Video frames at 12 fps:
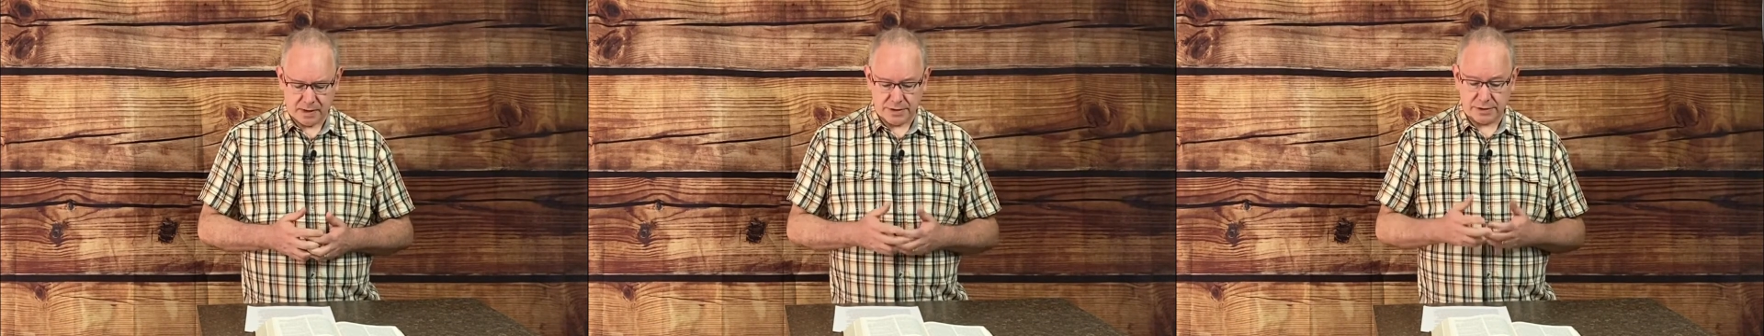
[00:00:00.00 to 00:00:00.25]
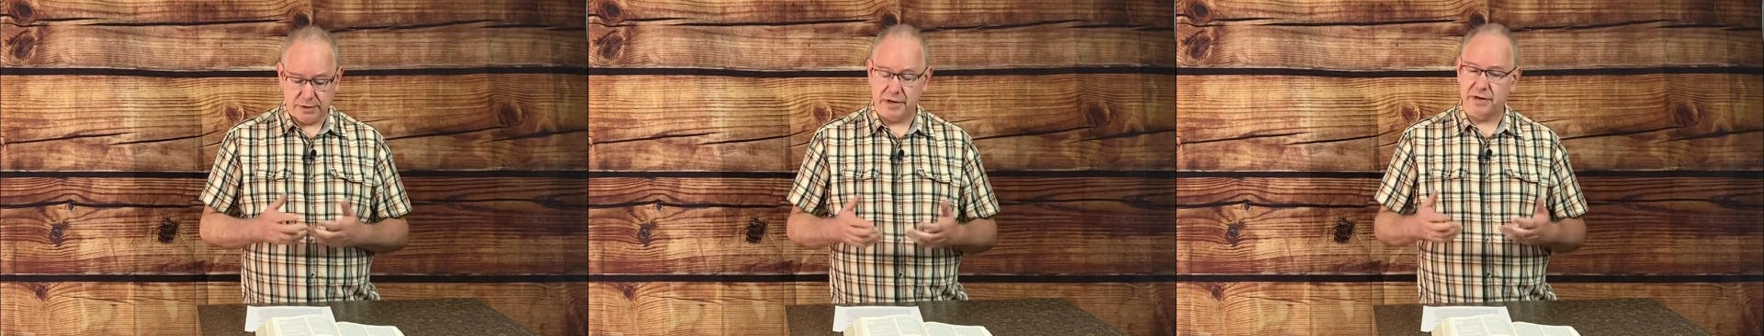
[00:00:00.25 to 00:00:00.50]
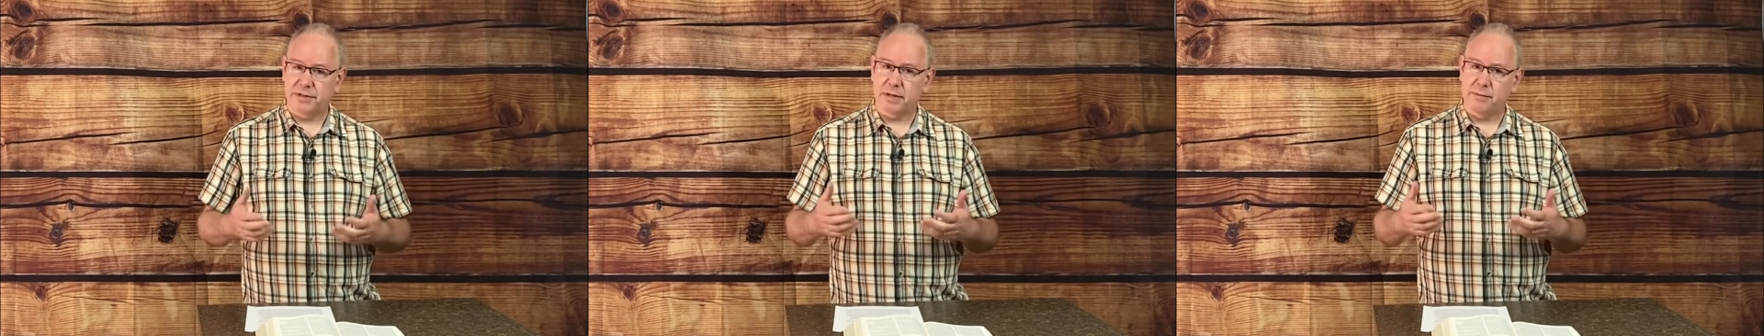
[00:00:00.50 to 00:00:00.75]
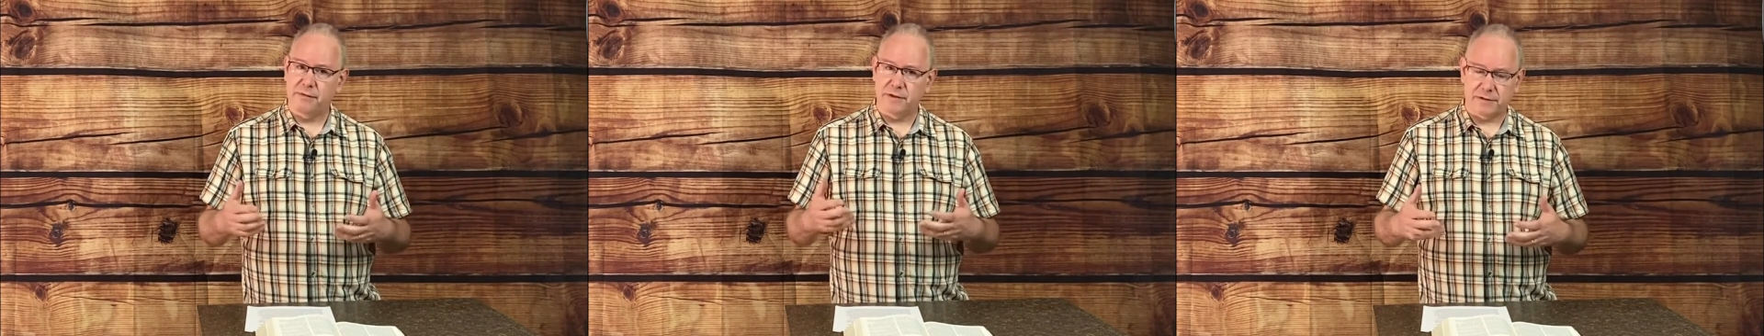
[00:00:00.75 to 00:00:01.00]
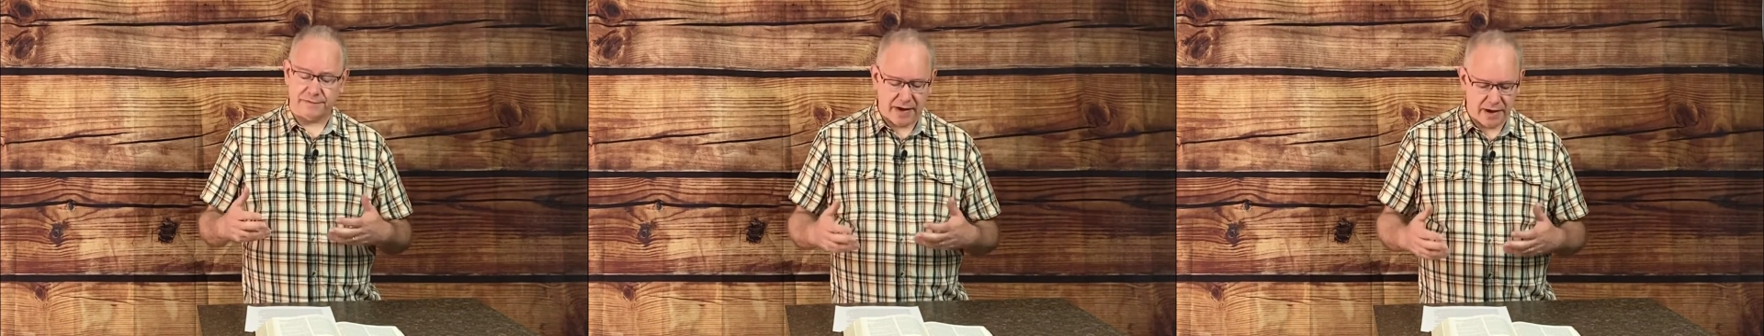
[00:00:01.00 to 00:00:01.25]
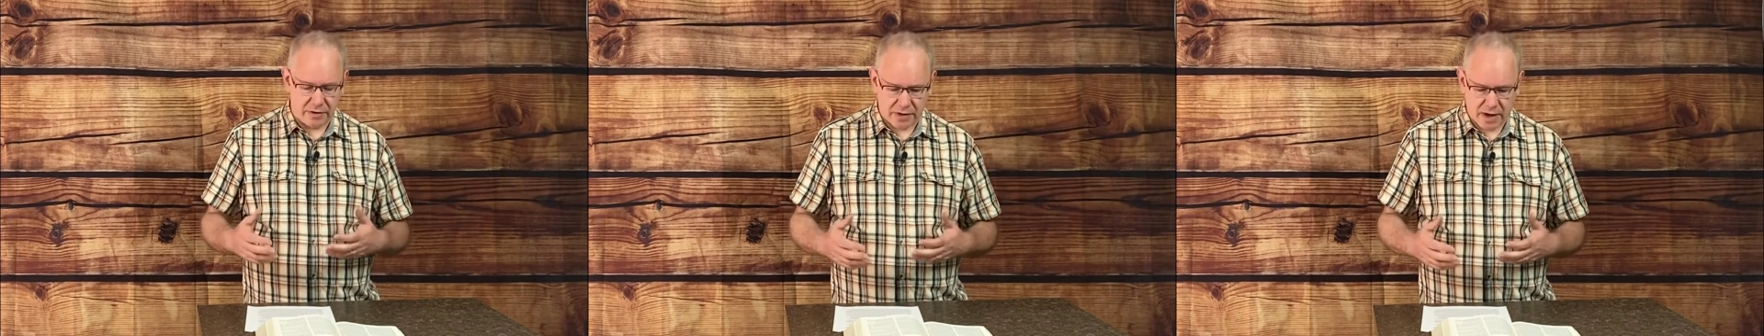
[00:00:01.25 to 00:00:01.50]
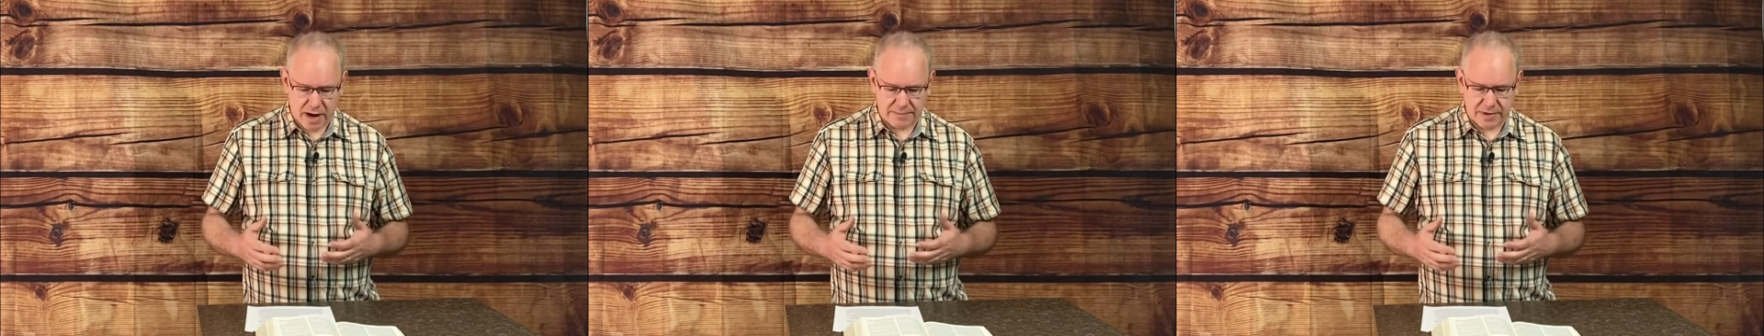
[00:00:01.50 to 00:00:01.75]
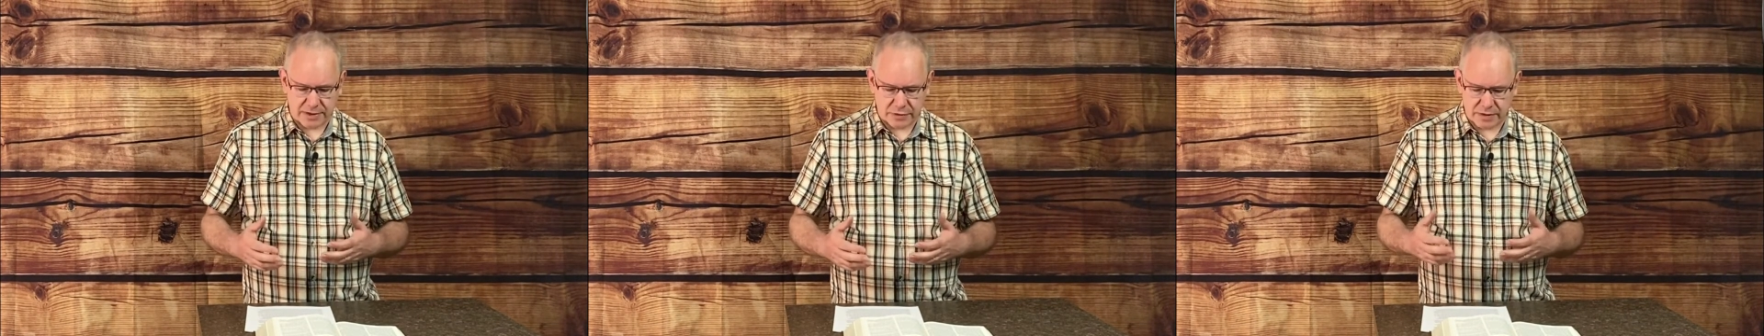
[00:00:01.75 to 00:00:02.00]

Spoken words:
So here's some of his final comments.